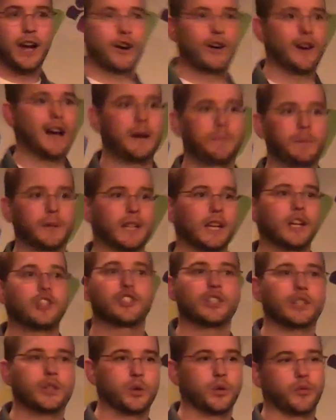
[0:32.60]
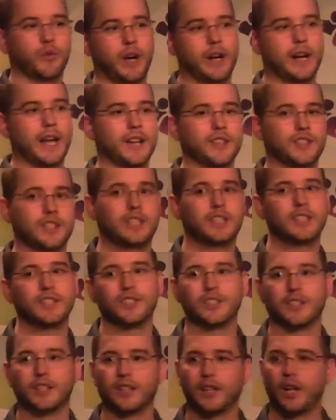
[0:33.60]
Air application and it'll run as is,
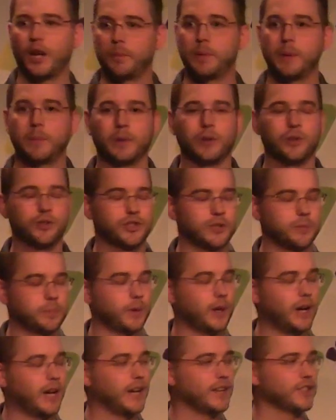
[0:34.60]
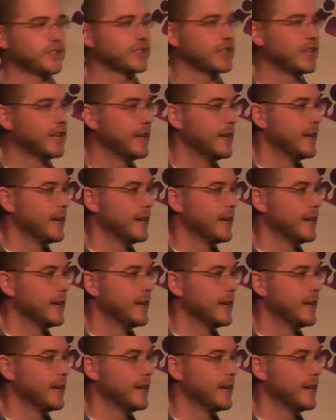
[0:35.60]
and a lot of people are surprised.